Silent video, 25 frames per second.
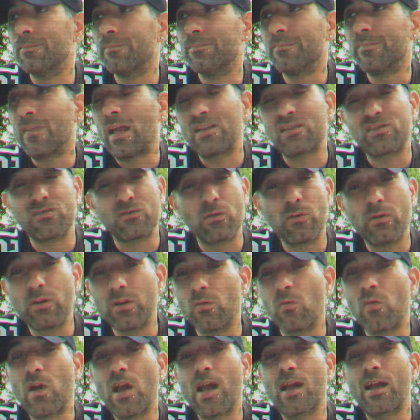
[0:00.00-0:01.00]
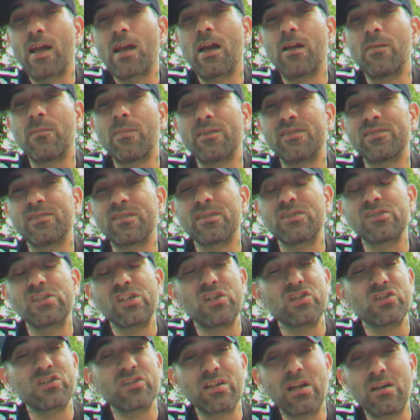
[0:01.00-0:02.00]
That's the only way I got my 6
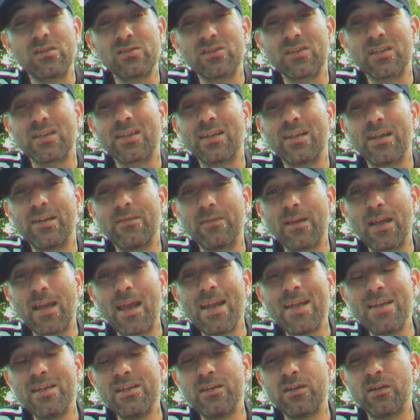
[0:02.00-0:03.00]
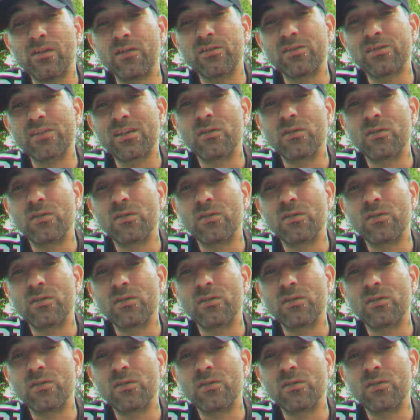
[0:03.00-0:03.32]
years, because I was looking at 8 years.